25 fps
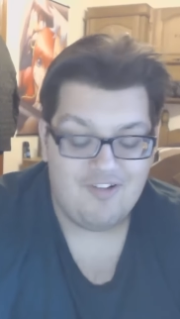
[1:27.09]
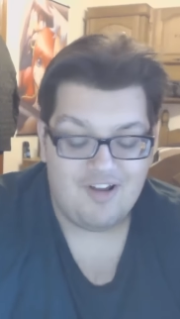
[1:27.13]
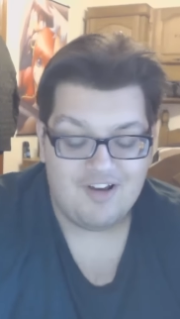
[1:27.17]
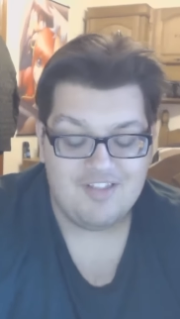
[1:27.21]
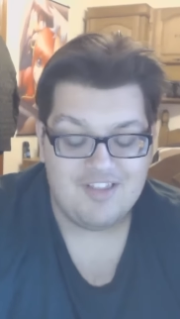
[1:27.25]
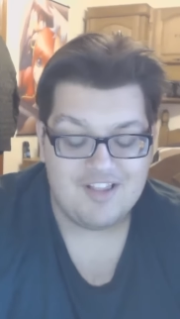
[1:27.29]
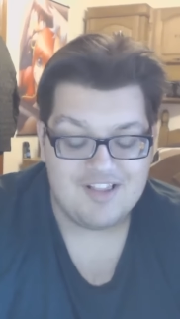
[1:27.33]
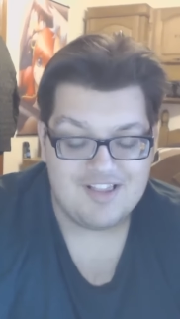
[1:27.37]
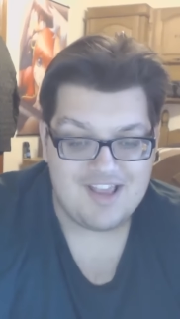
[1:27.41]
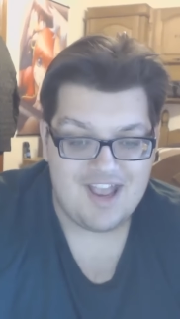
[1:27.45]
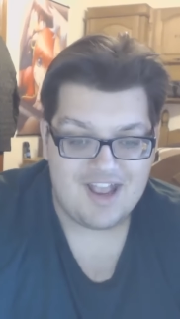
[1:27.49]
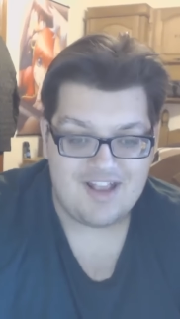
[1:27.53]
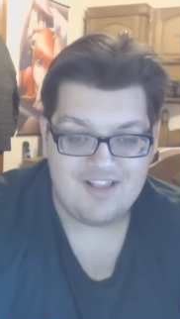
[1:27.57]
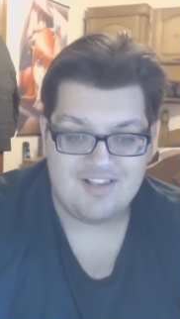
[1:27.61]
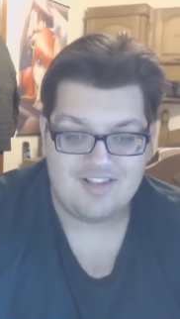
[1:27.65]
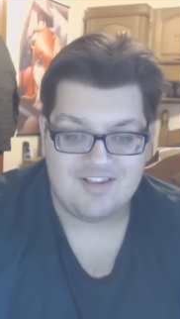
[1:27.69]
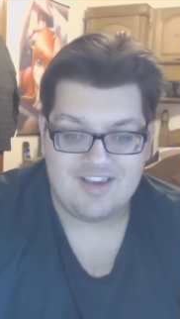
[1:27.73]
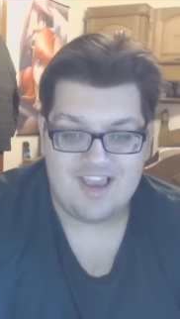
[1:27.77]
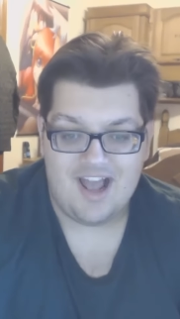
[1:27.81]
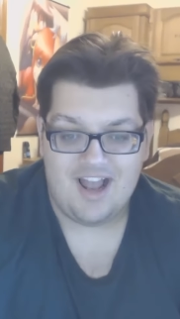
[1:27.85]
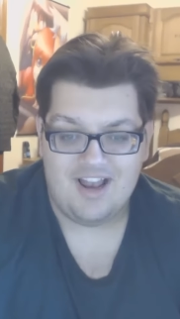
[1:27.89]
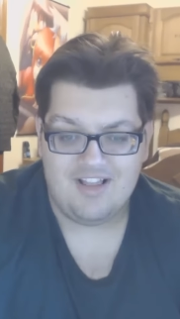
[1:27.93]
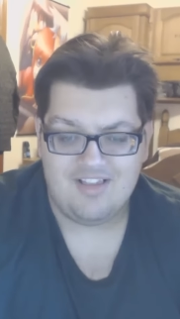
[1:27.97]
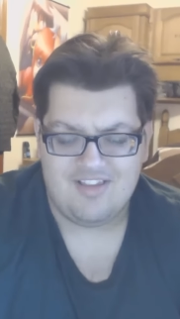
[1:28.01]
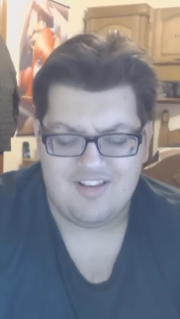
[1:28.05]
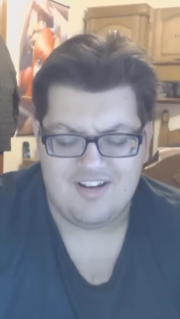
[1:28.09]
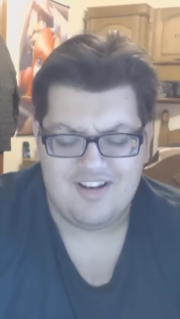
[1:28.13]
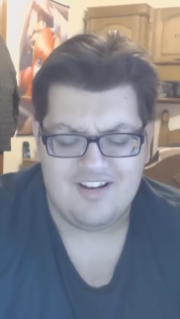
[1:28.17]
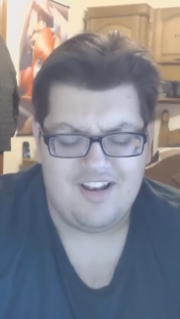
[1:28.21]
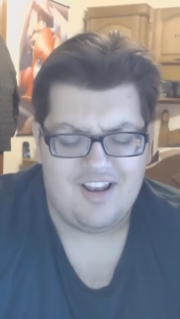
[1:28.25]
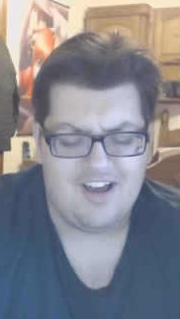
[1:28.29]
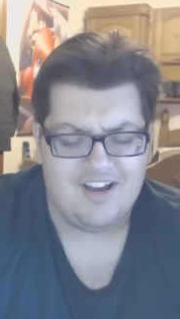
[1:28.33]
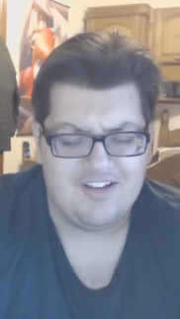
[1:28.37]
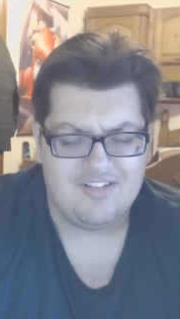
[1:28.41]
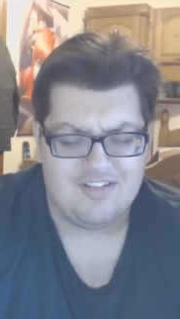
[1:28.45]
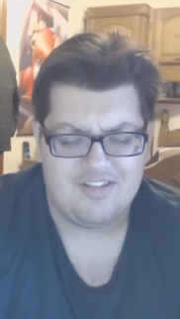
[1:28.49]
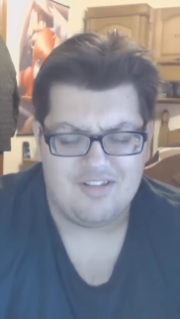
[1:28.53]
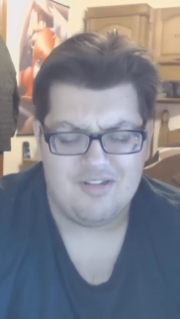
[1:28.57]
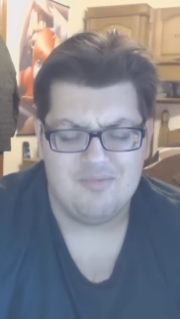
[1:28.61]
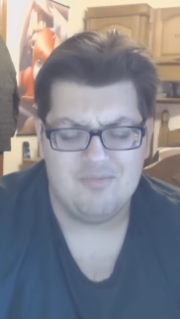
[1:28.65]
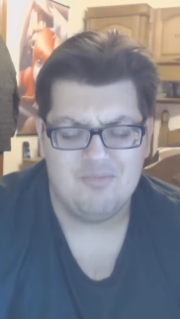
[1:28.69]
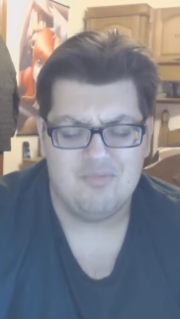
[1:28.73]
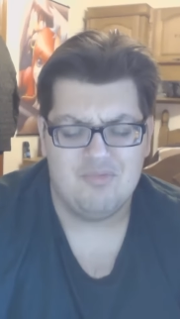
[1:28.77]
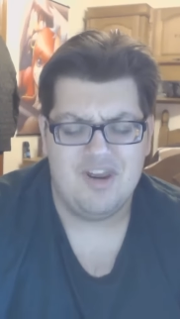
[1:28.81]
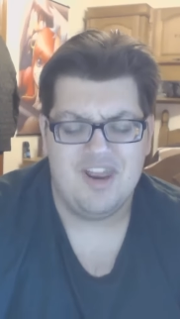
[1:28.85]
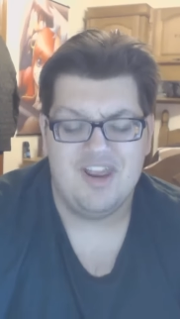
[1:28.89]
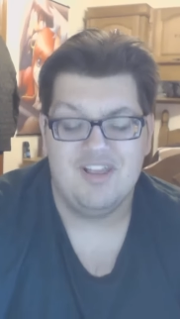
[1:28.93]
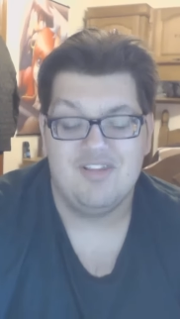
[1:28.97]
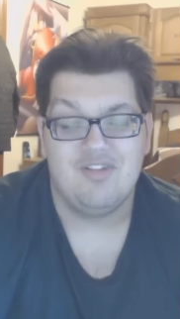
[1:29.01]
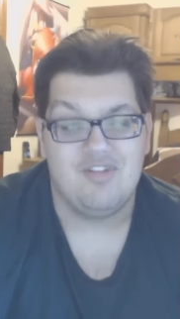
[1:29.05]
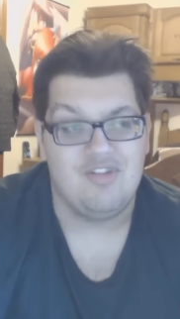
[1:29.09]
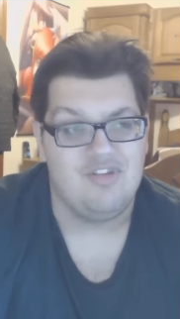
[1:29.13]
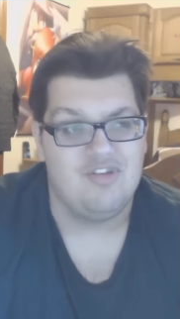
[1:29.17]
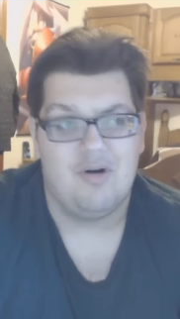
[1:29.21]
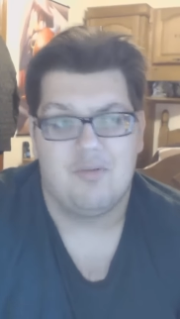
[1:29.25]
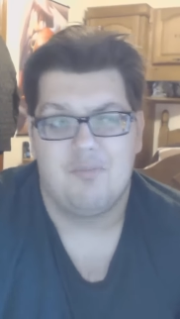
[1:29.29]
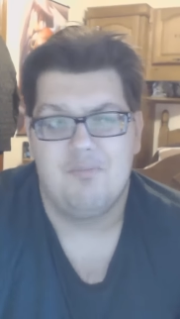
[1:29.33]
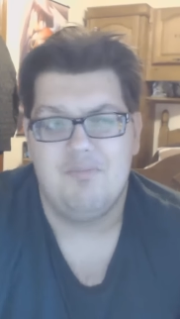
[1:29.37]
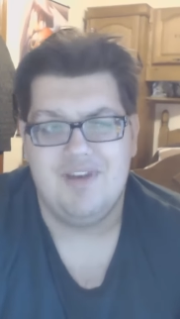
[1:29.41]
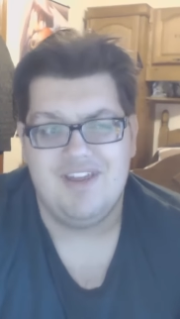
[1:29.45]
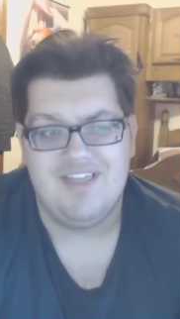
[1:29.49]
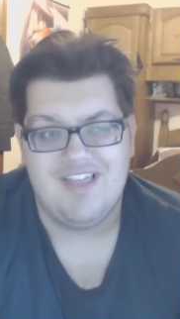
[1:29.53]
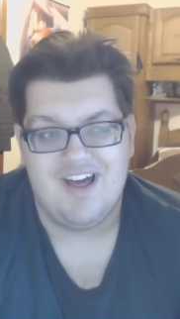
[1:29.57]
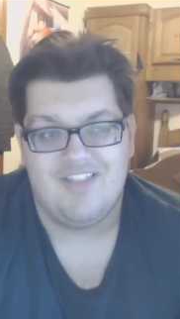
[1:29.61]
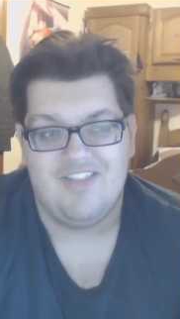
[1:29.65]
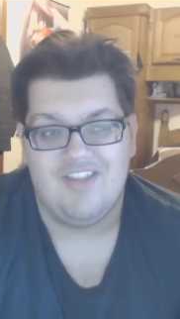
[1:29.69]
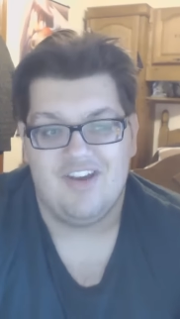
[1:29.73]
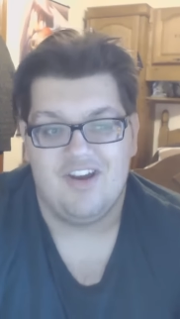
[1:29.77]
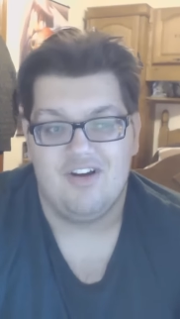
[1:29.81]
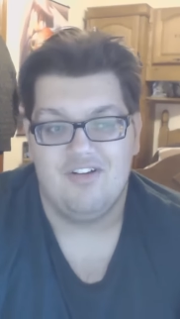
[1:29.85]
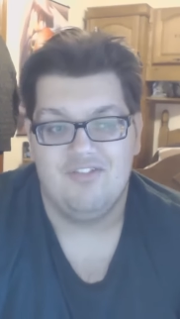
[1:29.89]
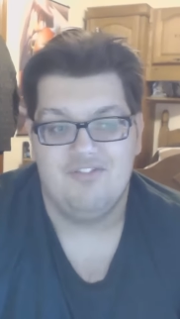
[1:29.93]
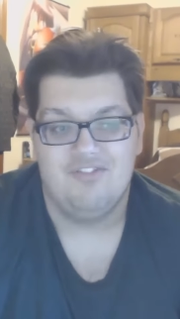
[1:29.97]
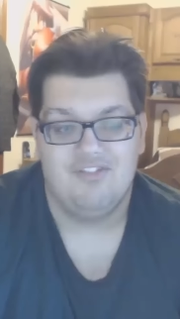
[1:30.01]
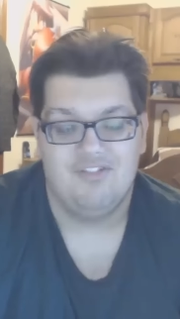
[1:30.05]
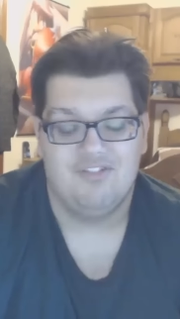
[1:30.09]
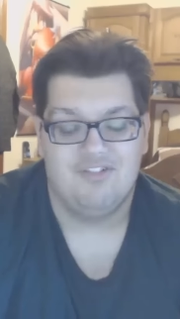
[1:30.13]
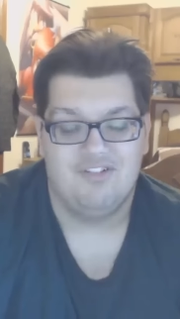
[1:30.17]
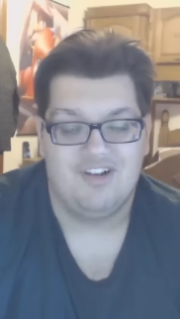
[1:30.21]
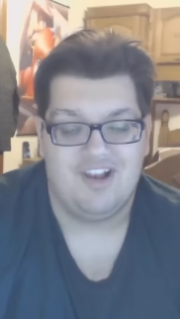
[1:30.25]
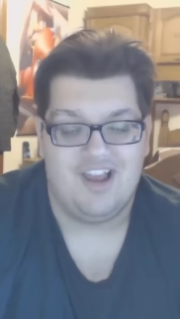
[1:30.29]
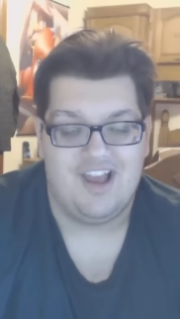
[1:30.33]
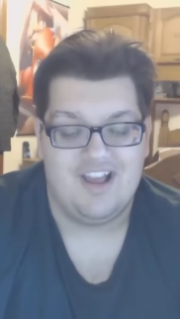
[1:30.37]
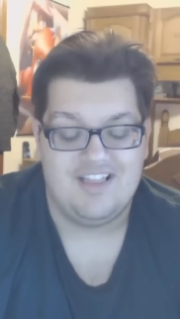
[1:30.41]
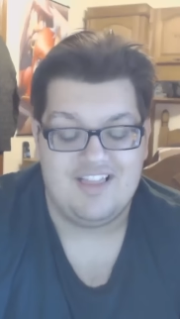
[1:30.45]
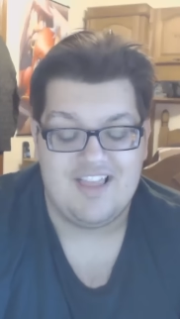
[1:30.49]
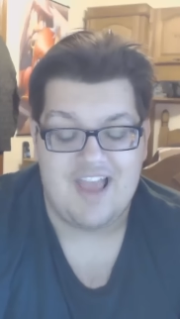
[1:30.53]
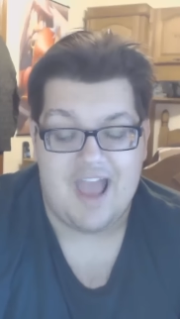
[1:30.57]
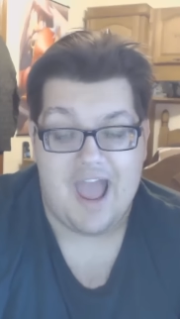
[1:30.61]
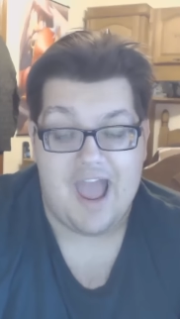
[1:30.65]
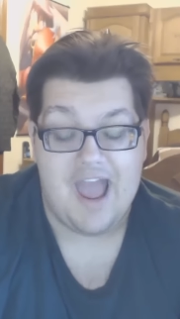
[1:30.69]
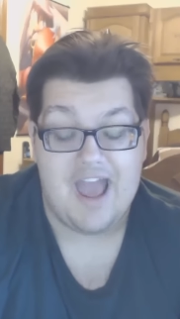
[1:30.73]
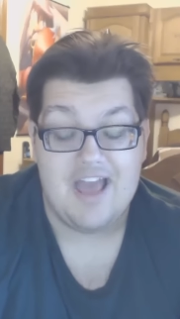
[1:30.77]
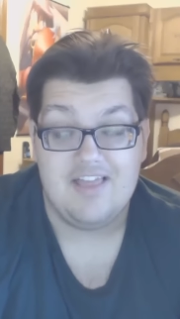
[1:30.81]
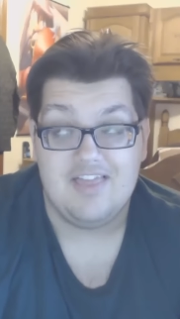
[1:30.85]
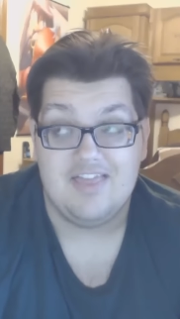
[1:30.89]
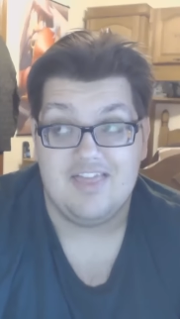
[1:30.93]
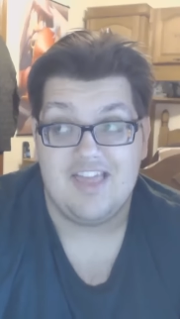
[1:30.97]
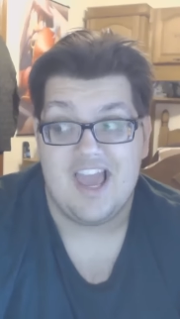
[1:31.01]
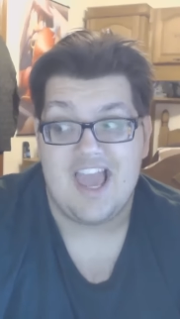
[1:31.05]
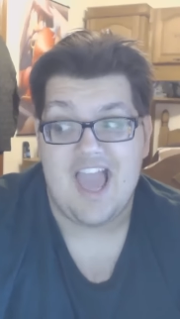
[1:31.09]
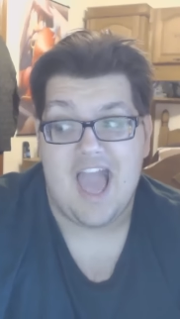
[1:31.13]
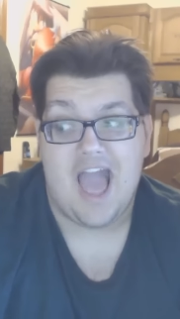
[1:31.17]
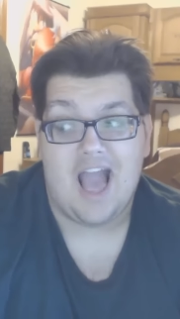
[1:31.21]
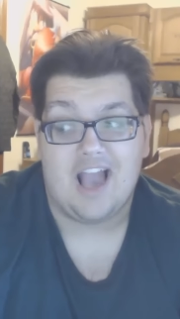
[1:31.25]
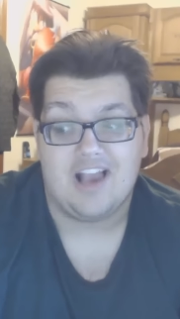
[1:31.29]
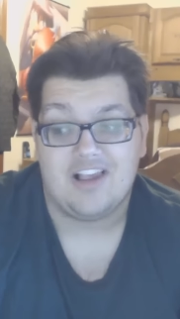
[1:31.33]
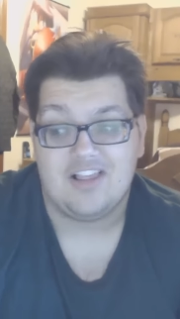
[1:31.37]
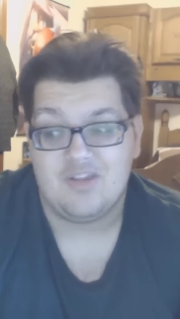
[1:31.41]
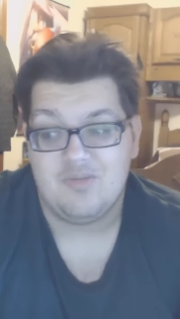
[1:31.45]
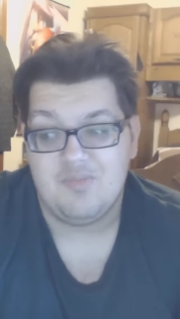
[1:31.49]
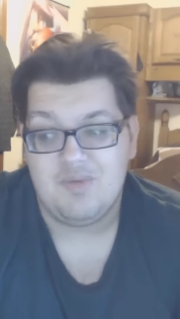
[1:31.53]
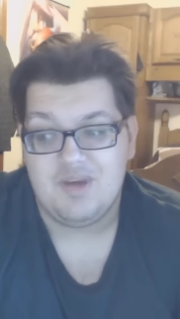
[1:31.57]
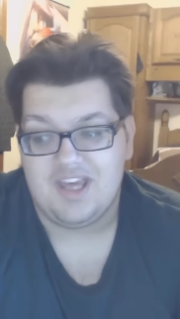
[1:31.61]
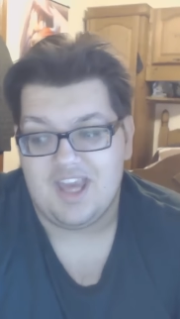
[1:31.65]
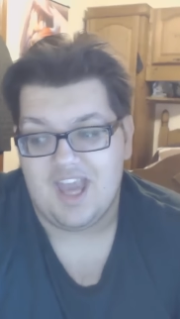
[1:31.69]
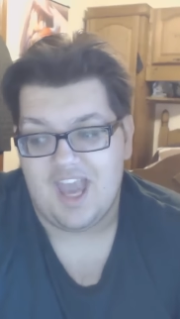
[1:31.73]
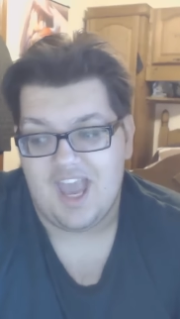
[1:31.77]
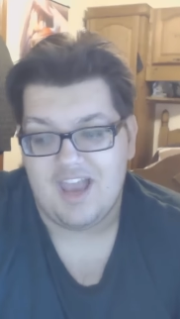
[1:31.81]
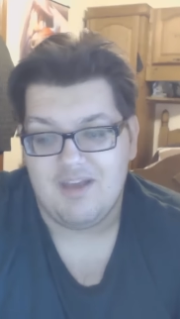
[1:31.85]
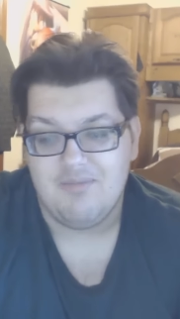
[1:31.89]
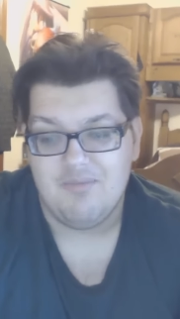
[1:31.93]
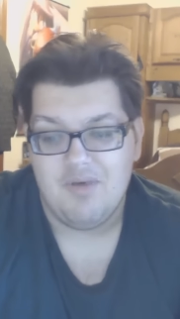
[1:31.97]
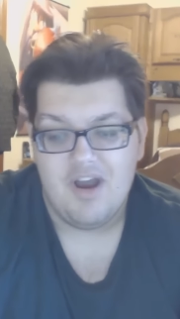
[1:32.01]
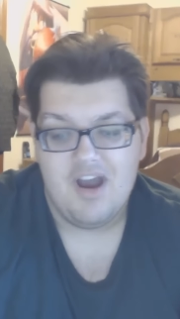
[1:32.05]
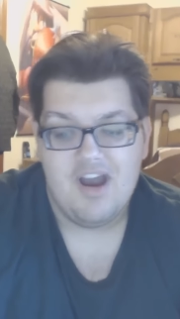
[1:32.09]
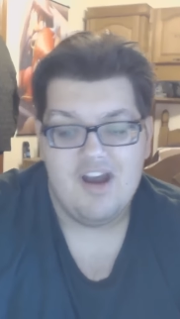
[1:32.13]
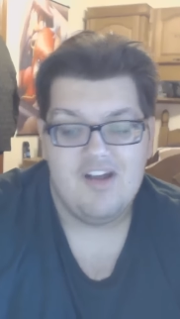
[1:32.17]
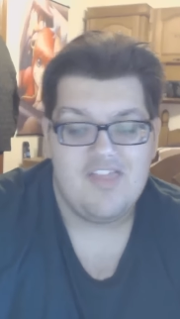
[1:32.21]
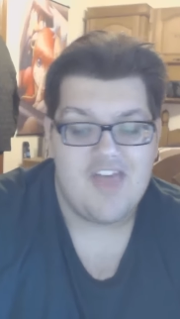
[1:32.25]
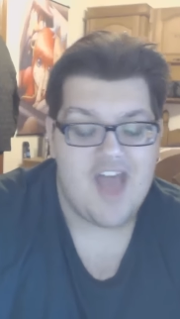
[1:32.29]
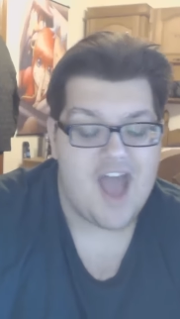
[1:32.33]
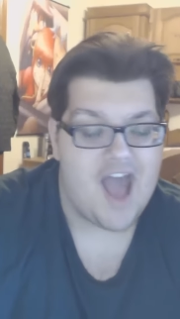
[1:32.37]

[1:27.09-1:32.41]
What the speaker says: like, the dead skeleton and, like, some weird zombie that the overlord left. And they actually became